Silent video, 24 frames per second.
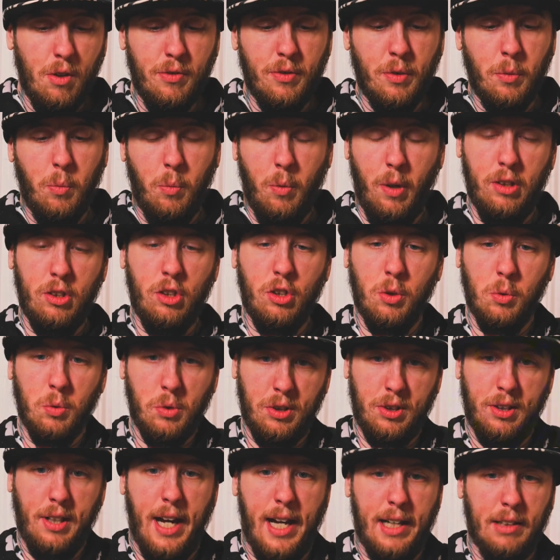of and what you
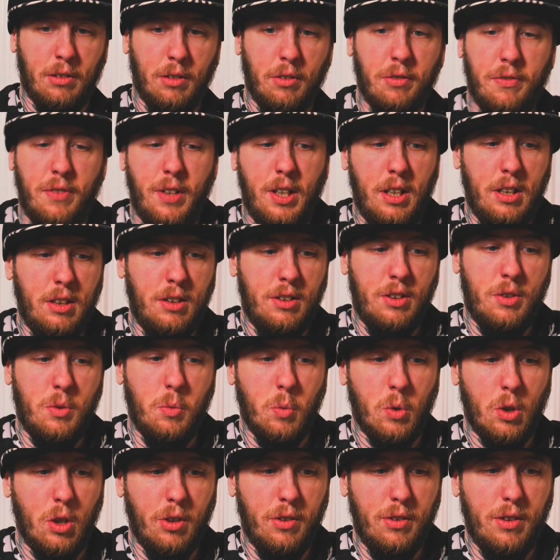sacrificed
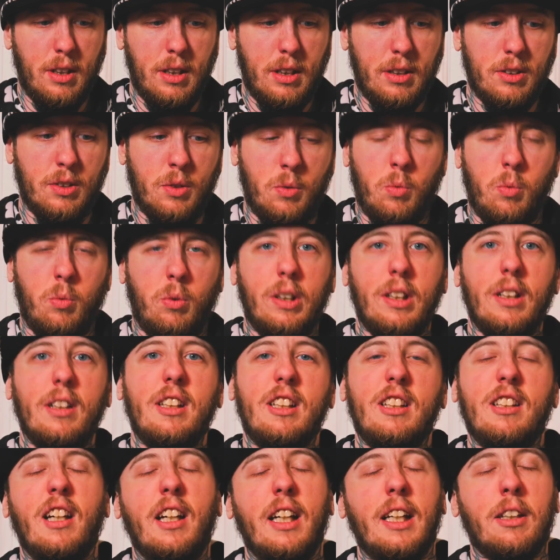were these
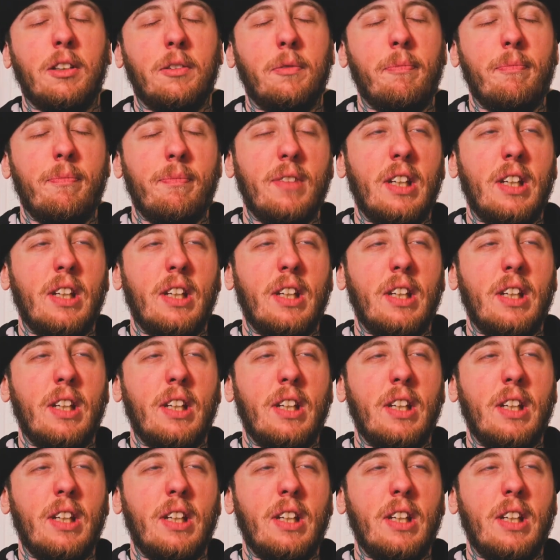really like